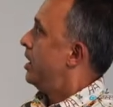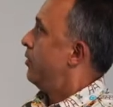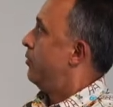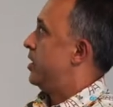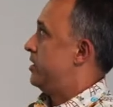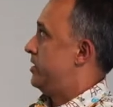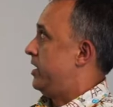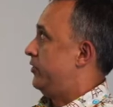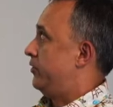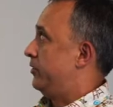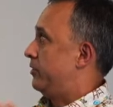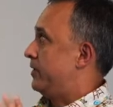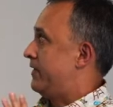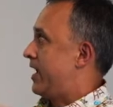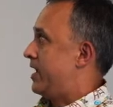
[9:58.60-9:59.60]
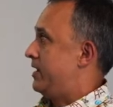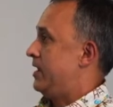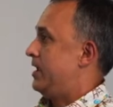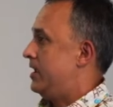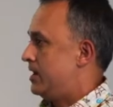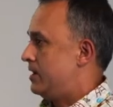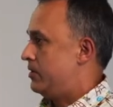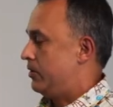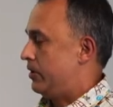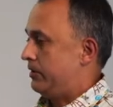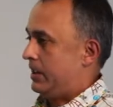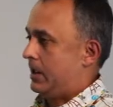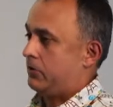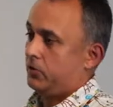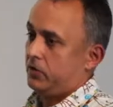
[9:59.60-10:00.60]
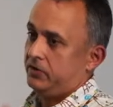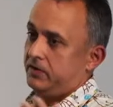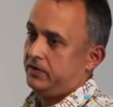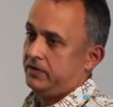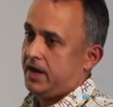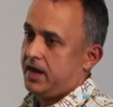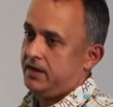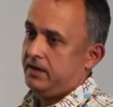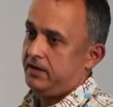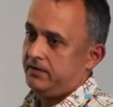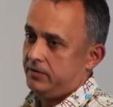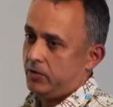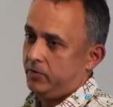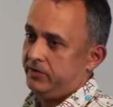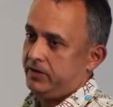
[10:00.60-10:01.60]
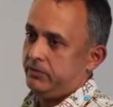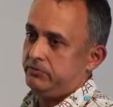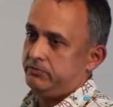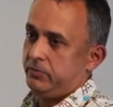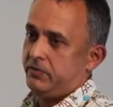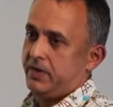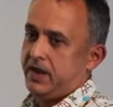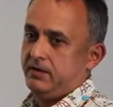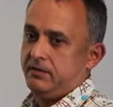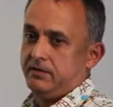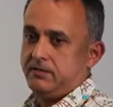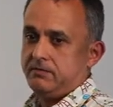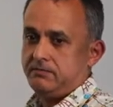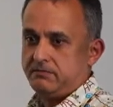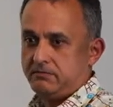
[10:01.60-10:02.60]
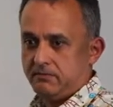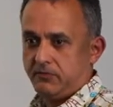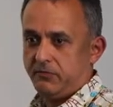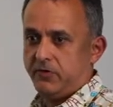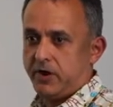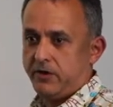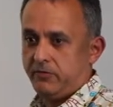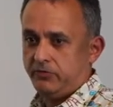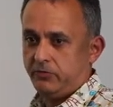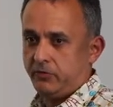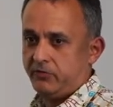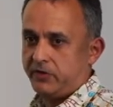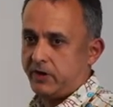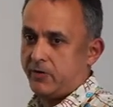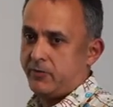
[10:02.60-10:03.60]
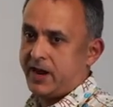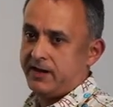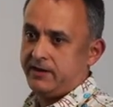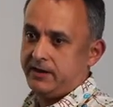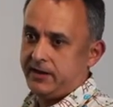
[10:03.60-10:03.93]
One of the issues we've had here or across the state is obviously we've had two very wet